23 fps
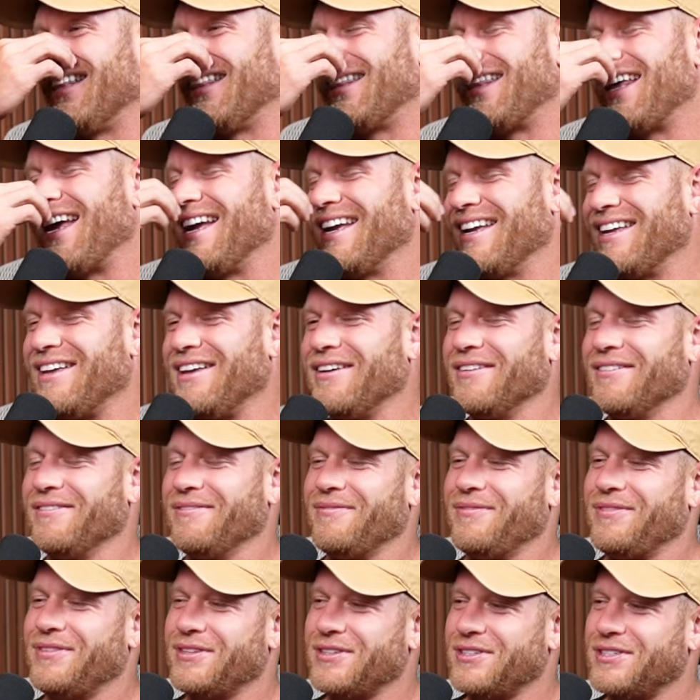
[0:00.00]
Thank you.
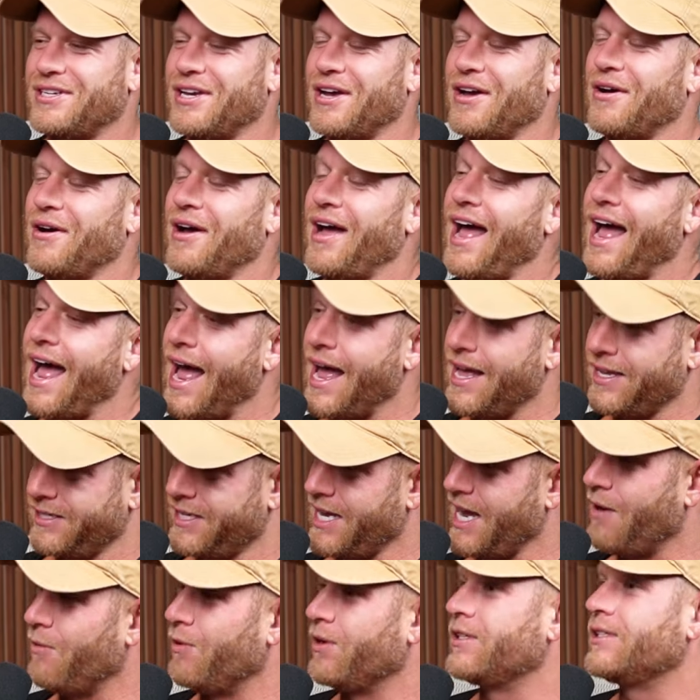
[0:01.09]
So, as
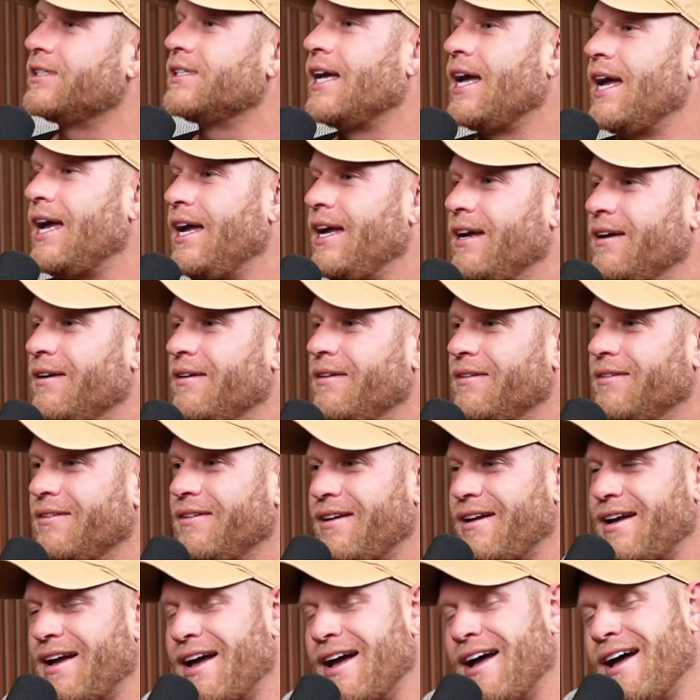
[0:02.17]
I was saying,
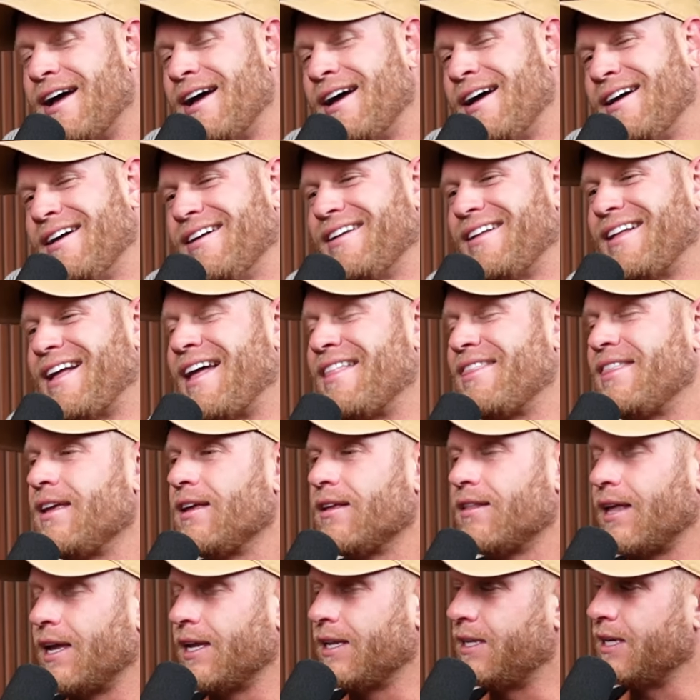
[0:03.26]
uh, I
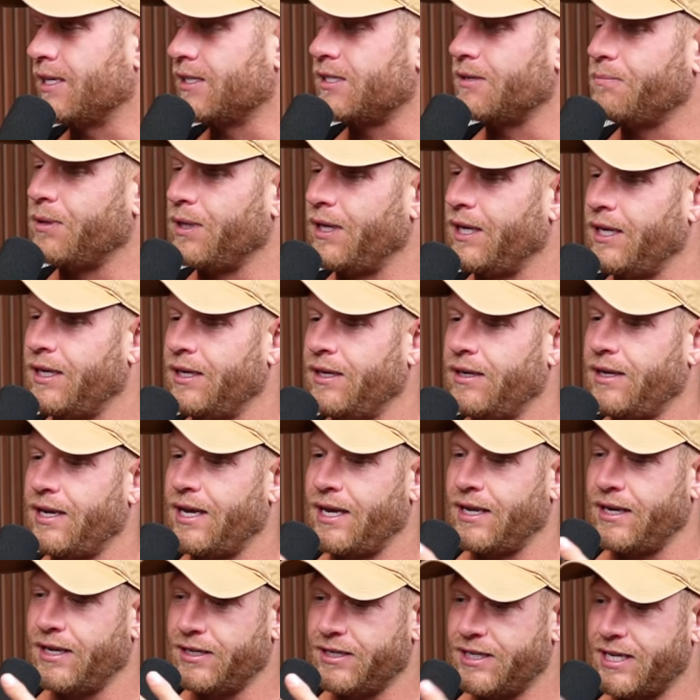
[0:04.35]
think like discipline
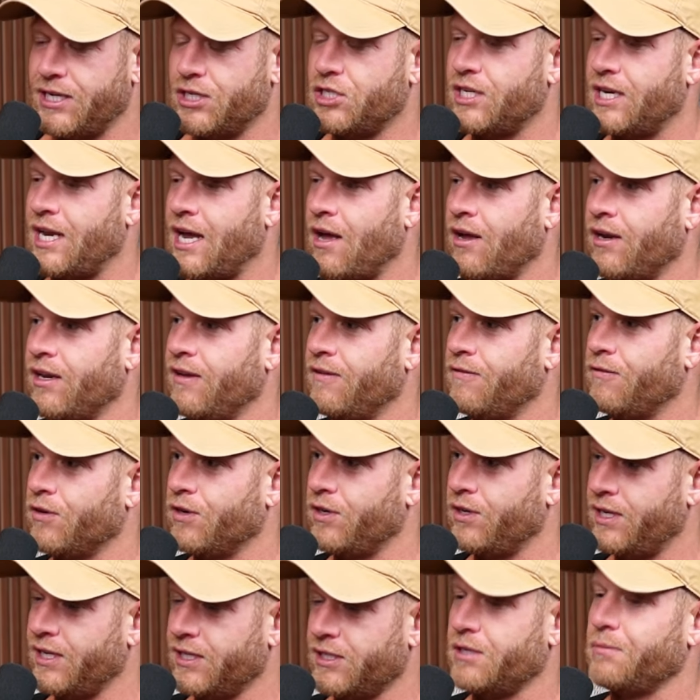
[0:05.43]
and intentionality for
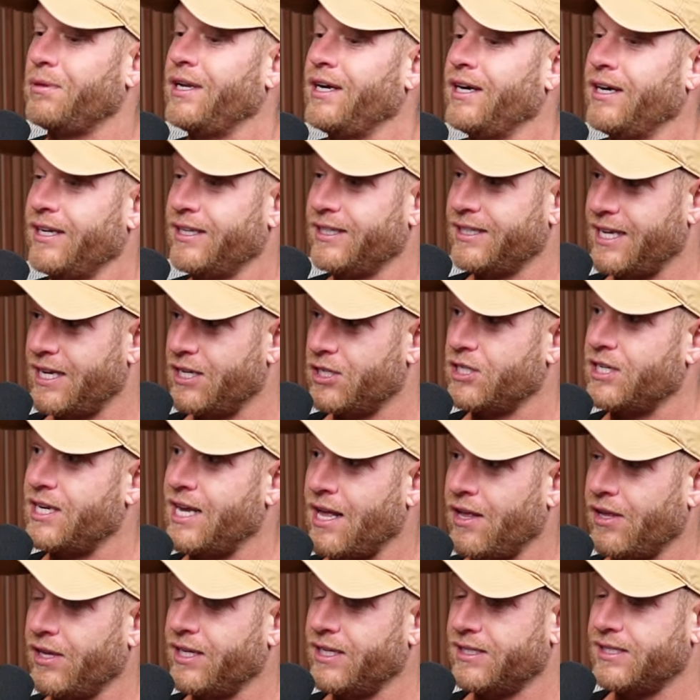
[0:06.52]
discipline and
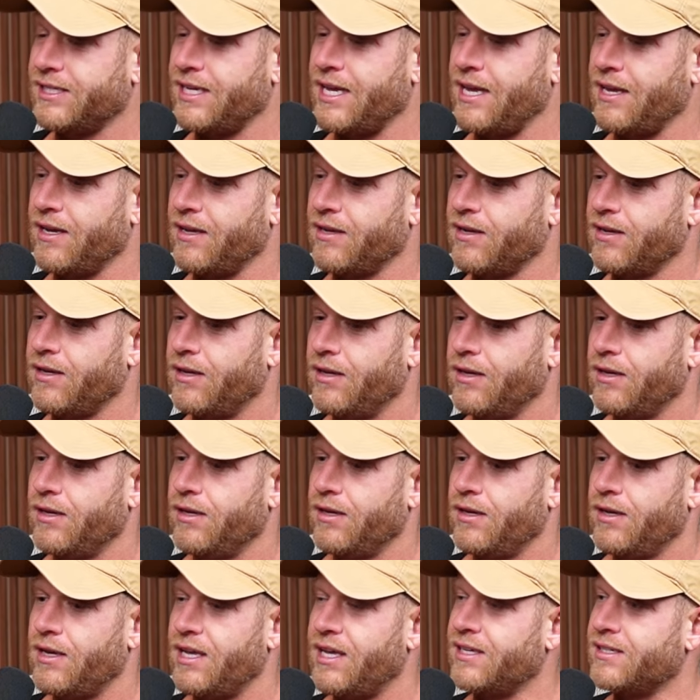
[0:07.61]
intentionality's sake
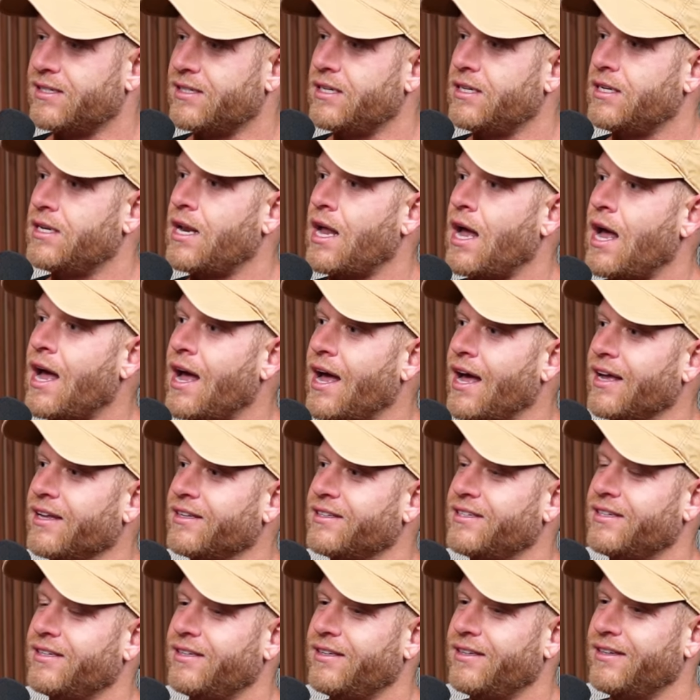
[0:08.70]
is
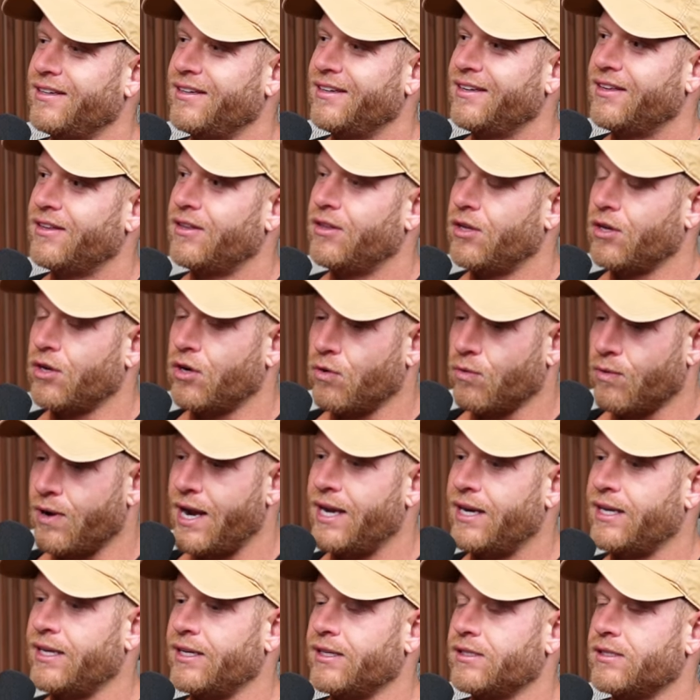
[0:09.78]
not the
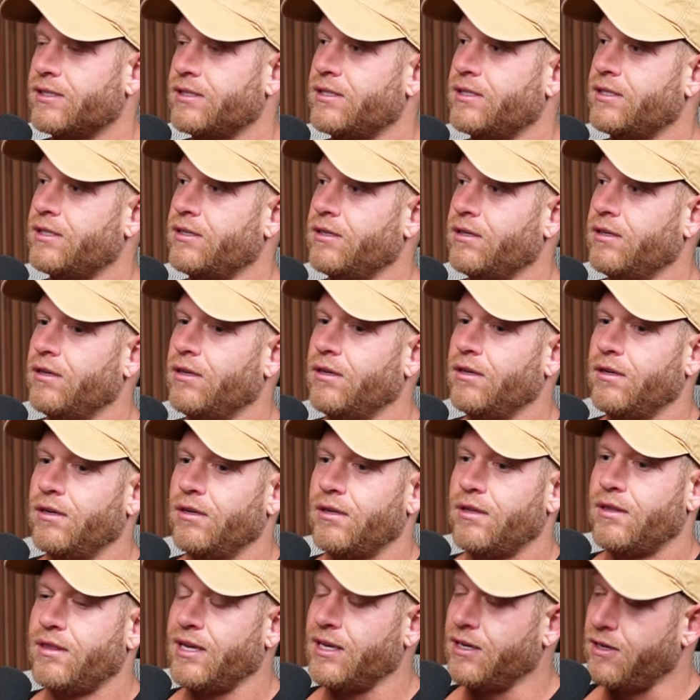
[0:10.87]
greatest
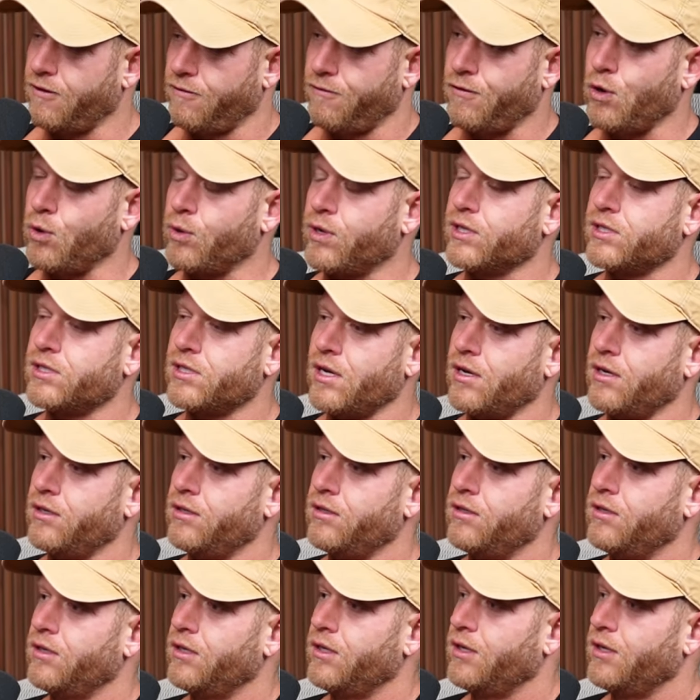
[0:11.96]
thing to focus on.